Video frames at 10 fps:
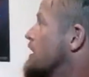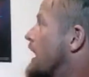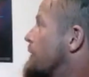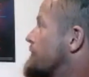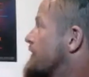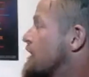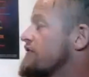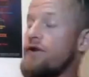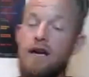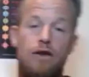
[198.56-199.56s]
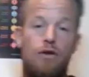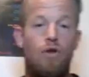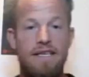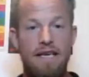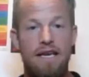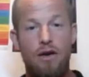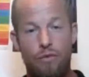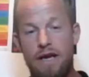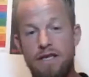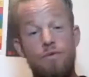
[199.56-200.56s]
that I've created called Ascending
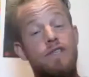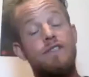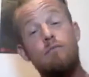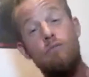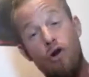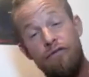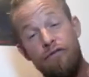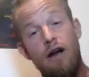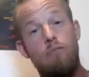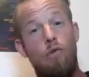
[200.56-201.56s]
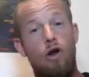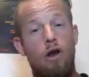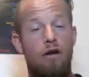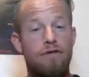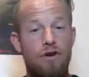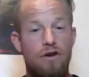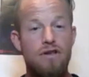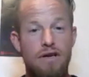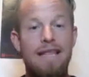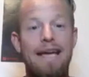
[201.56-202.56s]
Awareness, which is a modified model of Dr.
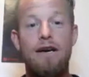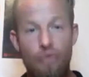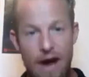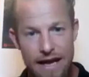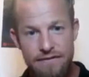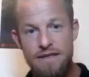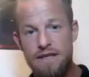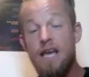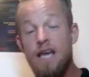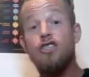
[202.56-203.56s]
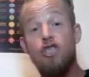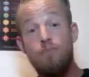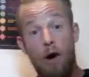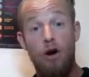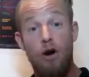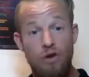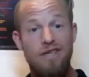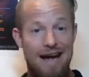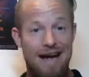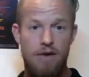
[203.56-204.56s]
Claire Graves' spiral
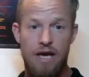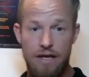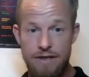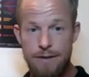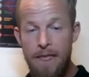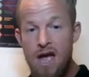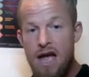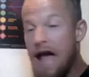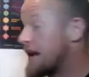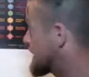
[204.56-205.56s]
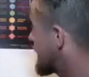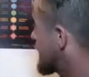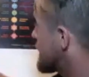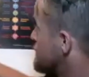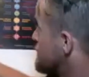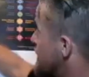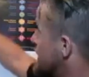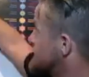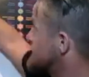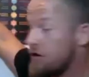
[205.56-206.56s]
dynamics. And again,
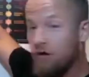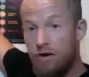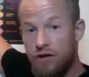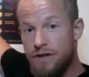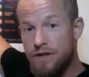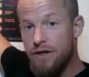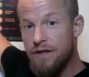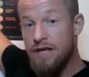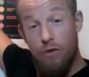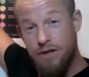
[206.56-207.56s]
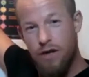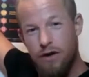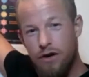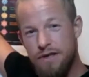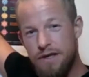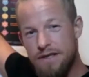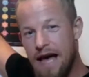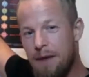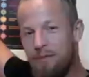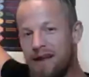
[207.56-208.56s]
raising our consciousness, and also not just
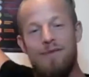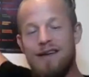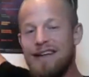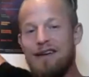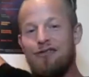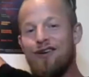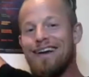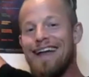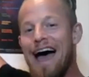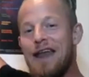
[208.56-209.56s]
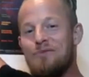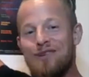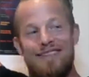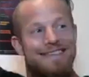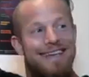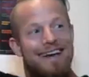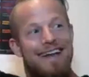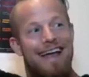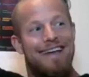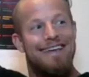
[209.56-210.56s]
that, but as my dear friend Adam, which is here
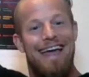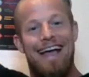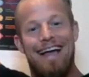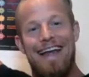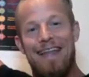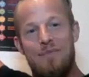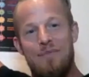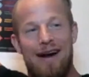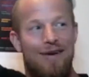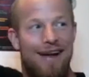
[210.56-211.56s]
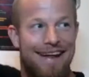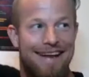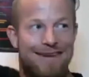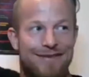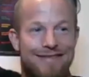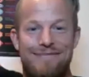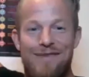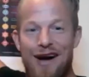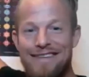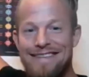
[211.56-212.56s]
today, hanging out in the background here, doing some
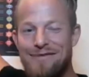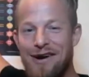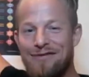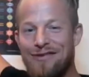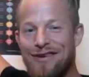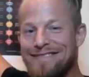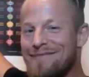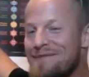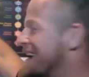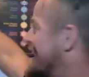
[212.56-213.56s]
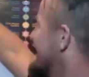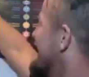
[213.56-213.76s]
IT work for us, my man,